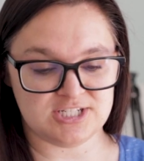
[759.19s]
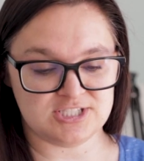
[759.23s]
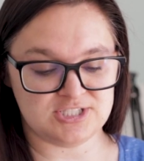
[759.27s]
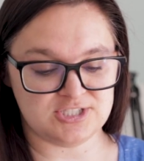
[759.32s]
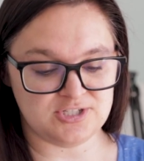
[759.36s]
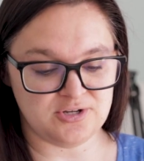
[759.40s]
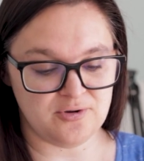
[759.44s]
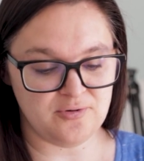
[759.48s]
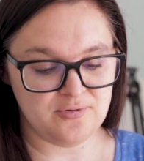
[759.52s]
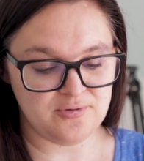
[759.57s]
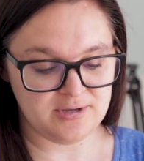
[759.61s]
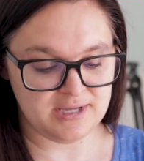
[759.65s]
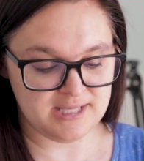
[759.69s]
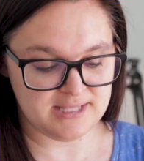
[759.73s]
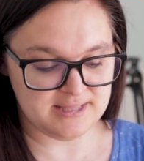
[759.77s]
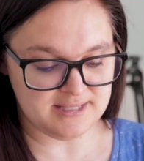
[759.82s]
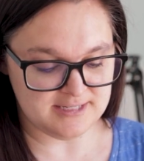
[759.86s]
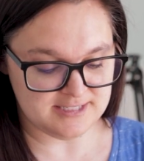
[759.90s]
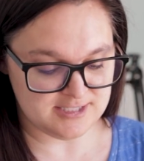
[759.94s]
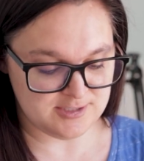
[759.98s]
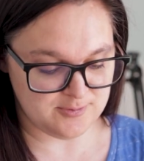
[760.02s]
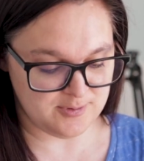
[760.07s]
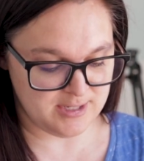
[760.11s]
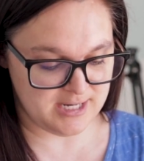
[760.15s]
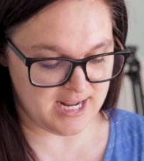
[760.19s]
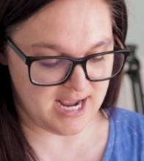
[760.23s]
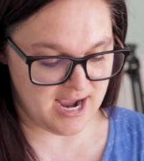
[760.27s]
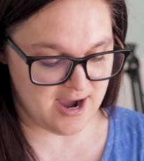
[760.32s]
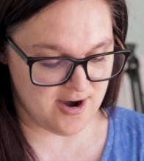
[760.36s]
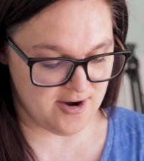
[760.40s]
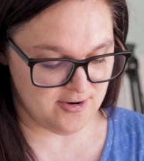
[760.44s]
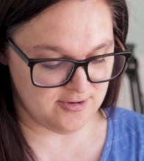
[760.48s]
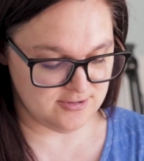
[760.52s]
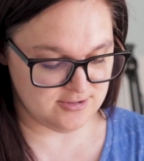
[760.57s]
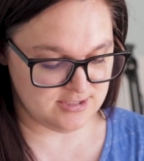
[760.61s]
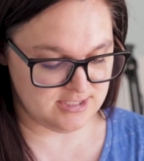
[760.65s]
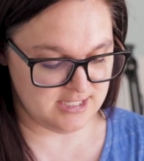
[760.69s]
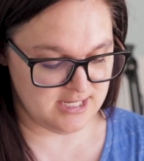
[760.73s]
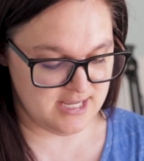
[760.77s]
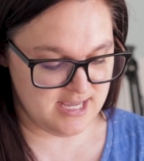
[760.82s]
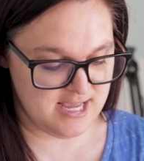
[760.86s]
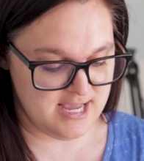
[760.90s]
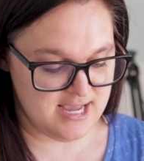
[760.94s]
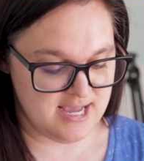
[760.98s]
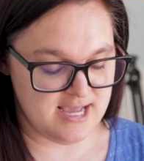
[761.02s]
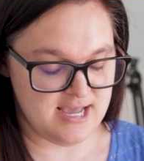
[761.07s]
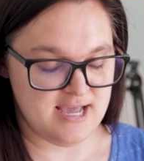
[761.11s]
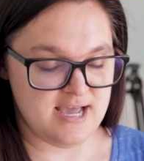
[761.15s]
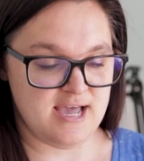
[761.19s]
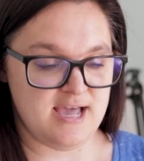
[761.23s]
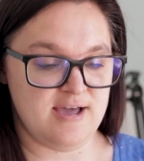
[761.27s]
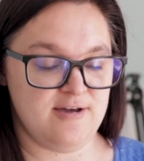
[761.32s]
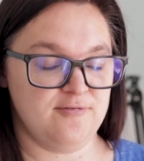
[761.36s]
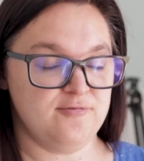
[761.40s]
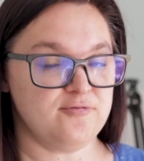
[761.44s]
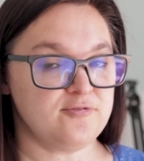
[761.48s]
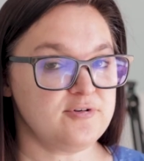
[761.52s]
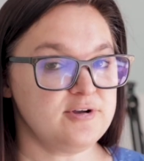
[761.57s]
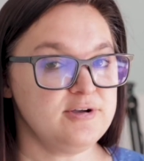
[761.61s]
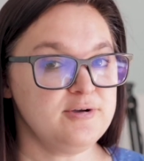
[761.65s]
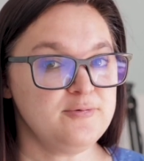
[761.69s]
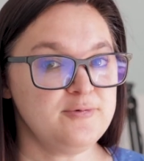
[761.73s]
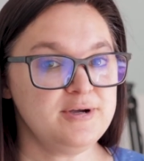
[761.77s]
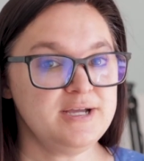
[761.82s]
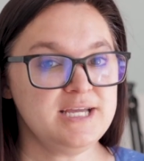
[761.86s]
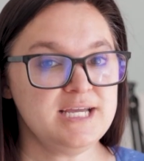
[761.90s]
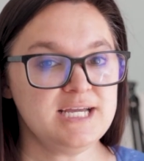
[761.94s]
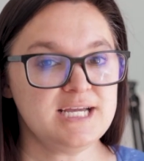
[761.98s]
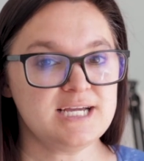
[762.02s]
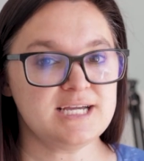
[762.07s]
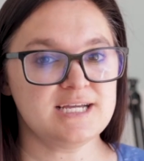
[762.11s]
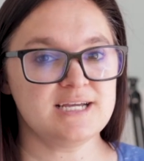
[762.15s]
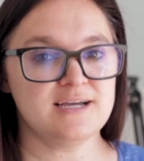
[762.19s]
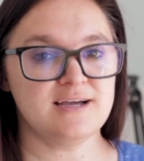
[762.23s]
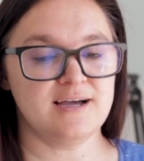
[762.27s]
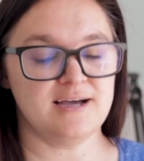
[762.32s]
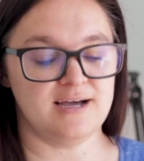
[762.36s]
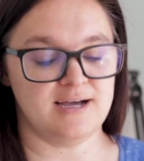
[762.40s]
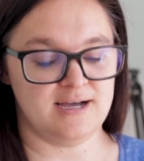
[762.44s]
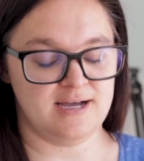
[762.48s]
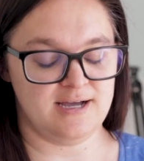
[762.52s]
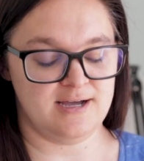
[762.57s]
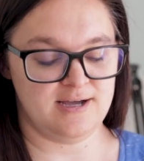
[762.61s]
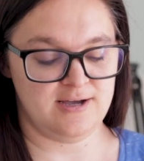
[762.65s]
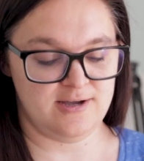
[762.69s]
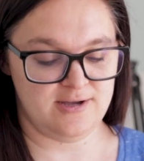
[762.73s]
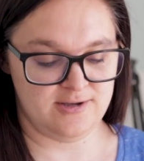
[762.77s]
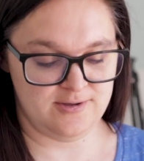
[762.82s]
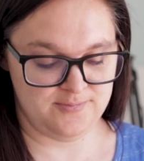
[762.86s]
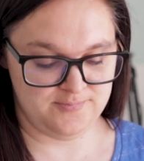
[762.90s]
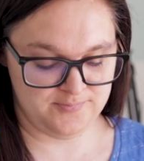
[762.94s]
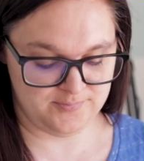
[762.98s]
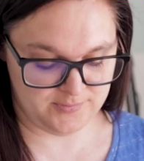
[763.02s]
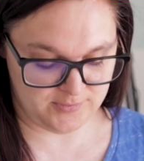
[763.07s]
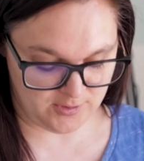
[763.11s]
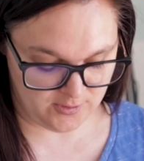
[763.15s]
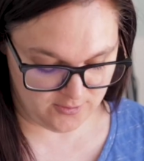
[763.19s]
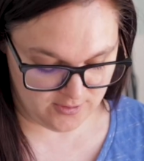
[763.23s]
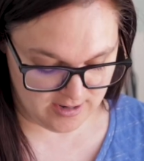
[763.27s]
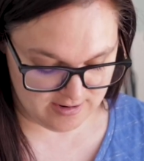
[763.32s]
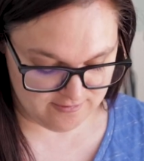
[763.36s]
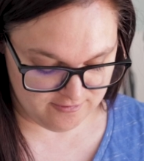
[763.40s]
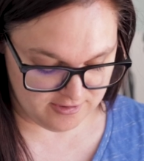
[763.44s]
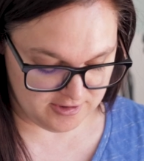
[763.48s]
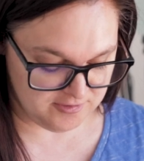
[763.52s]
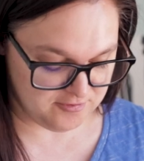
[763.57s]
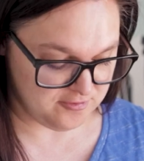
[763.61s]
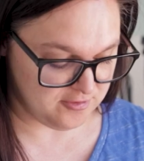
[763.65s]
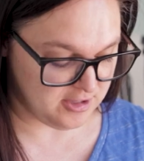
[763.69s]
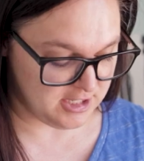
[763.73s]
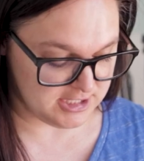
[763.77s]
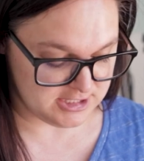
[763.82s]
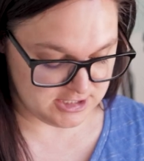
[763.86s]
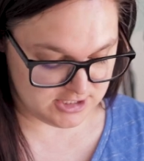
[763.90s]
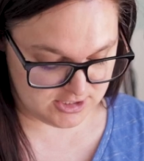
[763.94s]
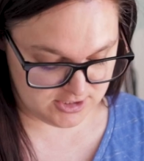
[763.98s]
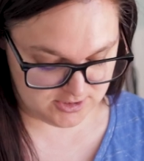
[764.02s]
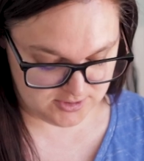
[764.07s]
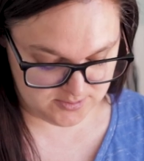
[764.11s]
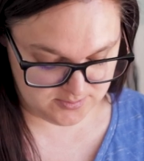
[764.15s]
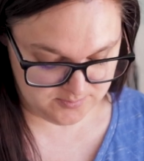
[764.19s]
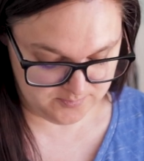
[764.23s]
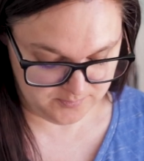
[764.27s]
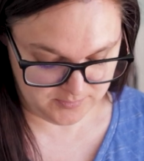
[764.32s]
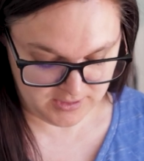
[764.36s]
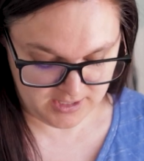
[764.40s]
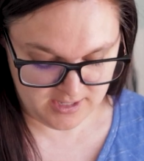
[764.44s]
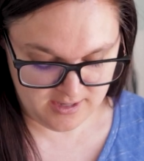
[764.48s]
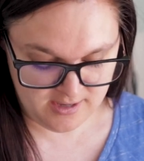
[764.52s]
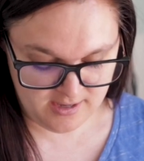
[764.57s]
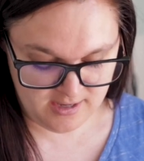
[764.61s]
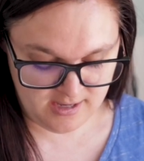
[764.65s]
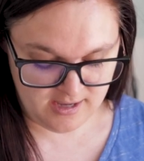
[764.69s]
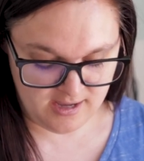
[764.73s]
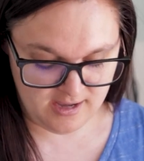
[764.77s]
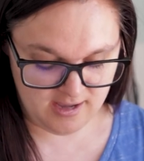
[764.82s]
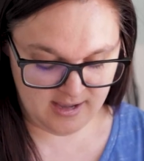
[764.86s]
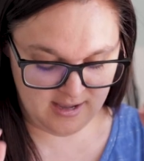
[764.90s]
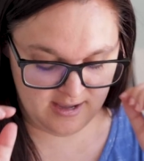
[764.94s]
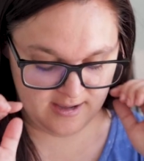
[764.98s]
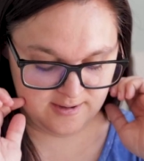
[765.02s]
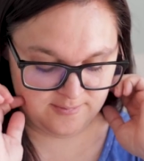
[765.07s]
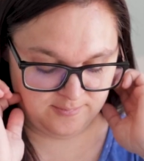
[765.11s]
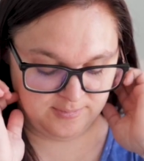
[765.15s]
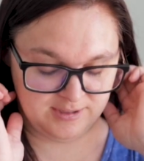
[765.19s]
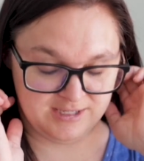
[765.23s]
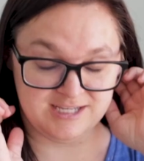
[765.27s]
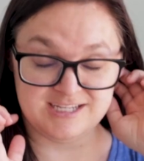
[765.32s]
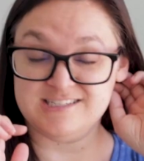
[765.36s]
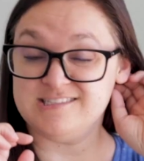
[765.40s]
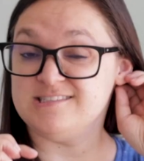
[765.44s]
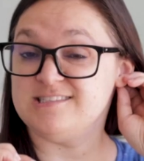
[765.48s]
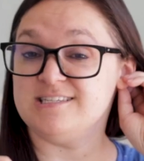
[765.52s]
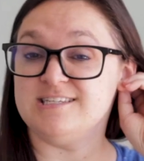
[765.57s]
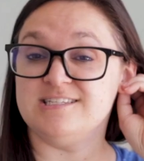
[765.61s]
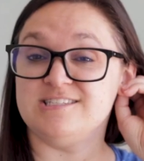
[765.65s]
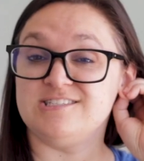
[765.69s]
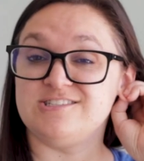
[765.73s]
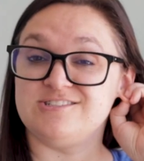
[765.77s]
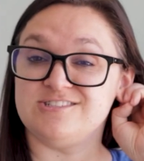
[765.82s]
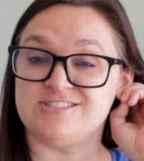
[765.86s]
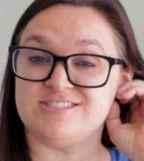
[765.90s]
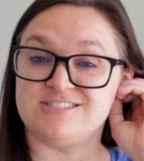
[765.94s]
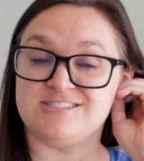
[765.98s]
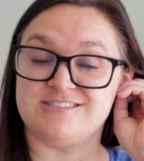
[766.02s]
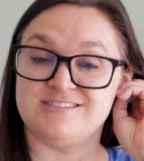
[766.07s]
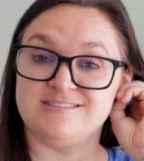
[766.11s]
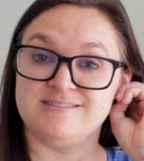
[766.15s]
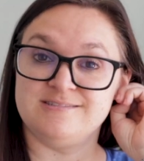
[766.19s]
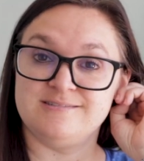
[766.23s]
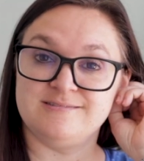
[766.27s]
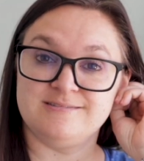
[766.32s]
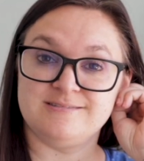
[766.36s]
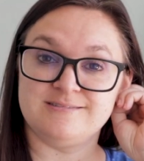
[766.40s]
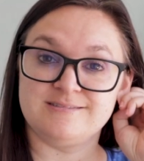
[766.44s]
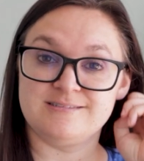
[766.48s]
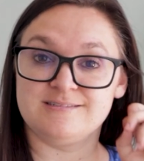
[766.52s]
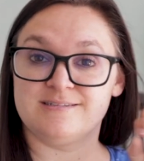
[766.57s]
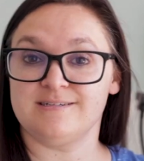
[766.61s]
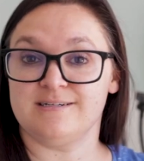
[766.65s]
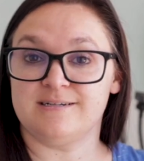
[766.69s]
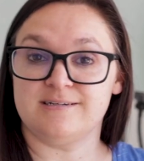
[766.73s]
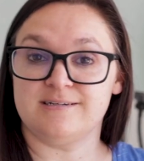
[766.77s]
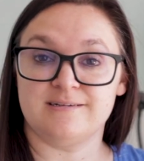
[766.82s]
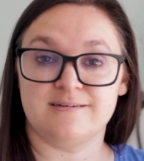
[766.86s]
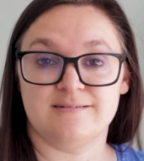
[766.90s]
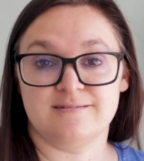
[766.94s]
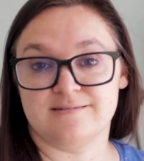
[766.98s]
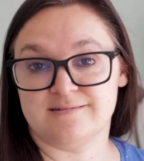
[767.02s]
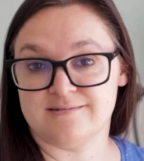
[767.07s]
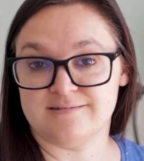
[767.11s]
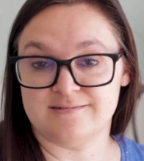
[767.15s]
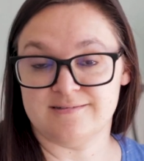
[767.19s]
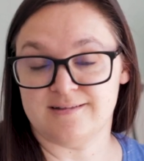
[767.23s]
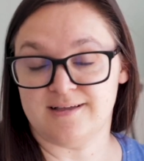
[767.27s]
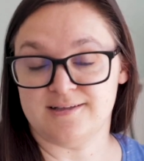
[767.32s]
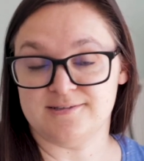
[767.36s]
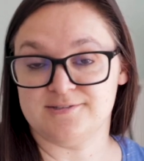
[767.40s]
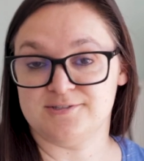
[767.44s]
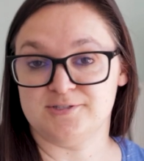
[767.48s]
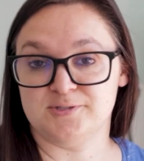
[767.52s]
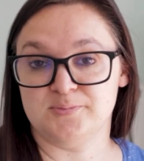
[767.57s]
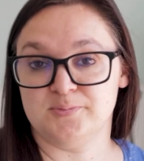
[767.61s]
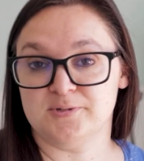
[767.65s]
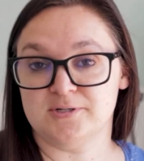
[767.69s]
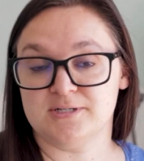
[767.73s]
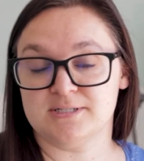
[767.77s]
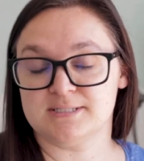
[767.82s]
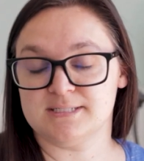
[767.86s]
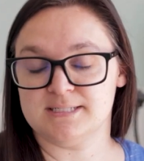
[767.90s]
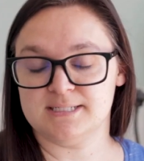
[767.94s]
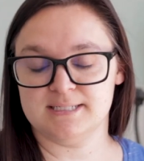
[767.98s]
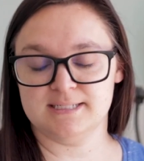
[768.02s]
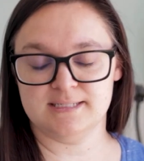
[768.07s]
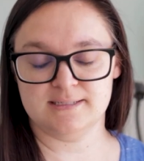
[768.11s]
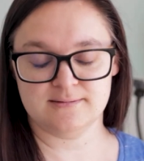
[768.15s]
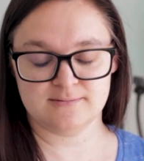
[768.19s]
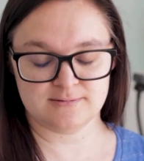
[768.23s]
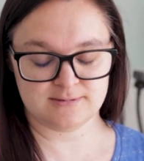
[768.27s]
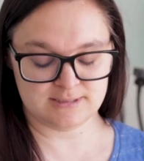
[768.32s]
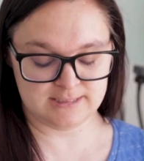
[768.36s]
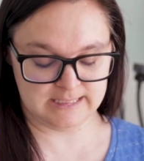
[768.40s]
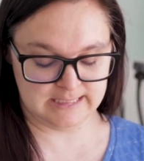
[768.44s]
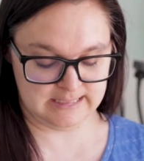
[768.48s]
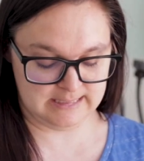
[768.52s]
I don't get this one out every week or every FlossTube because it's just not super exciting.